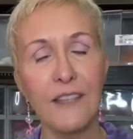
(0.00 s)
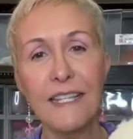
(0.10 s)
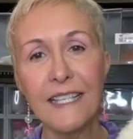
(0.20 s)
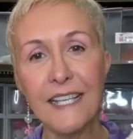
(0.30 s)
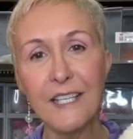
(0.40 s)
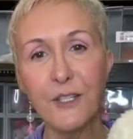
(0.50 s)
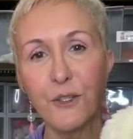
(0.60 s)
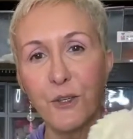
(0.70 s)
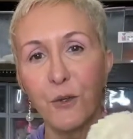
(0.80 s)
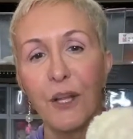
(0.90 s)
These
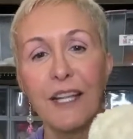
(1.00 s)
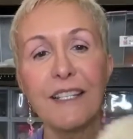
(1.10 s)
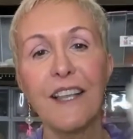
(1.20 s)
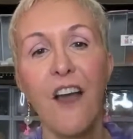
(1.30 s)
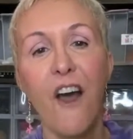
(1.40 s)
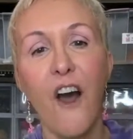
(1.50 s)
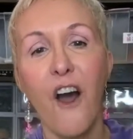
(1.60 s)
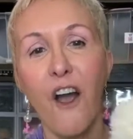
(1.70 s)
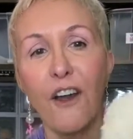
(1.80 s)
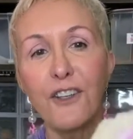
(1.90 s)
Easter toys
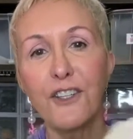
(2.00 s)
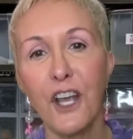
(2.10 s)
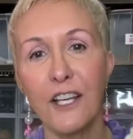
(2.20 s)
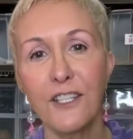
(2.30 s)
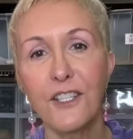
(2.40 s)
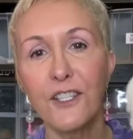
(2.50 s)
are just